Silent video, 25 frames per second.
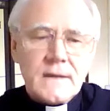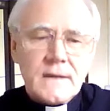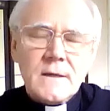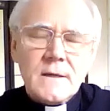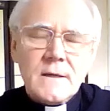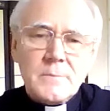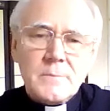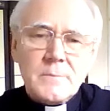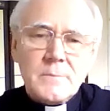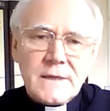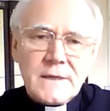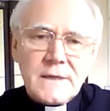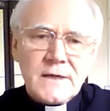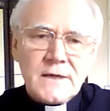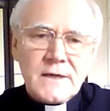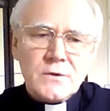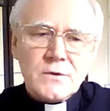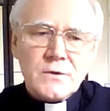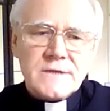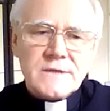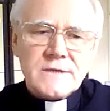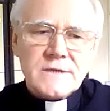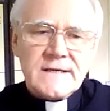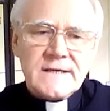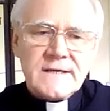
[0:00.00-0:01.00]
Being
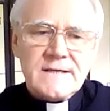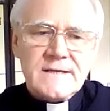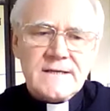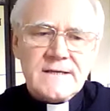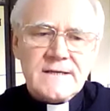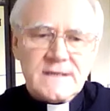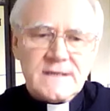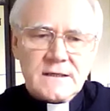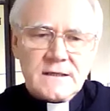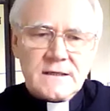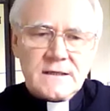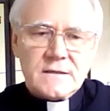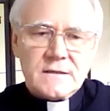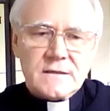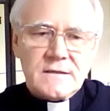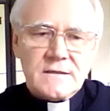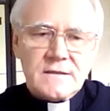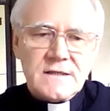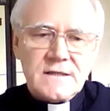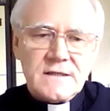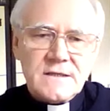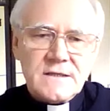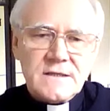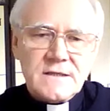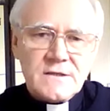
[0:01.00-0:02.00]
ordained deacon
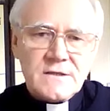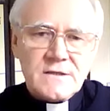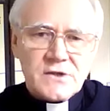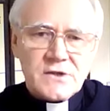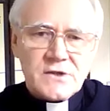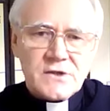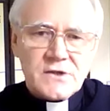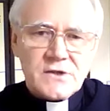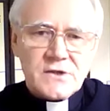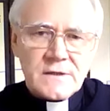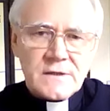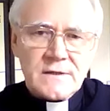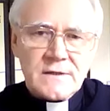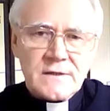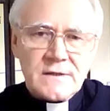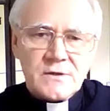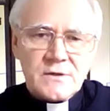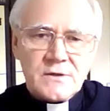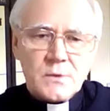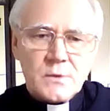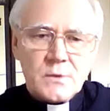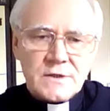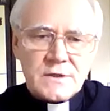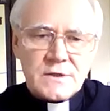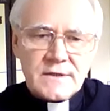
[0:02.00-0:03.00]
didn't change
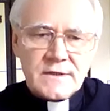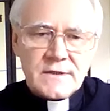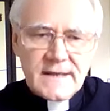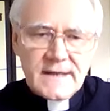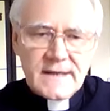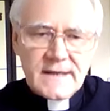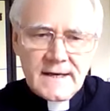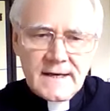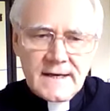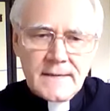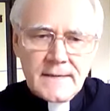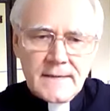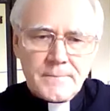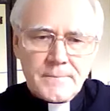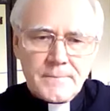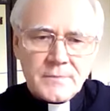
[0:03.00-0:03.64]
what I am,